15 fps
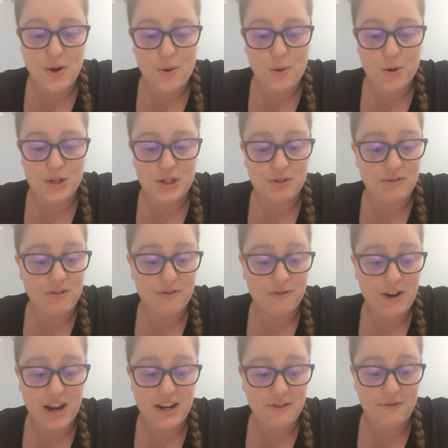or to
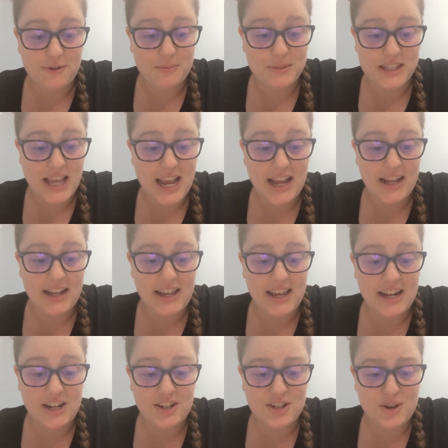refrain from saying
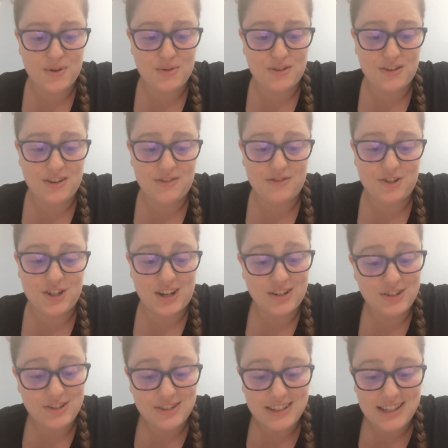in a tone of
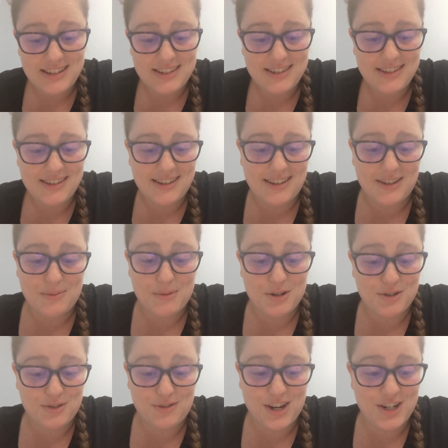gentleness and
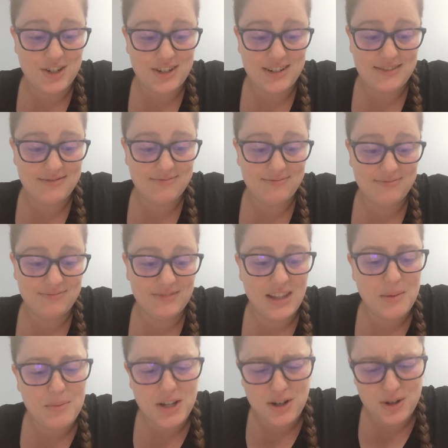commiseration,
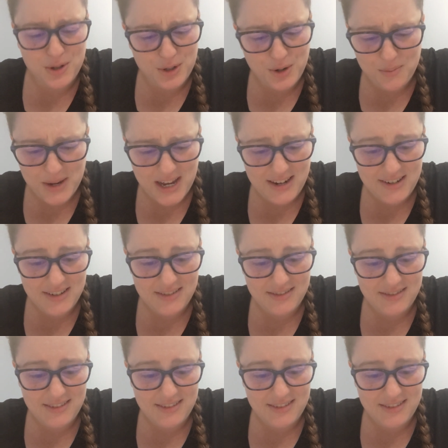let me call your maid.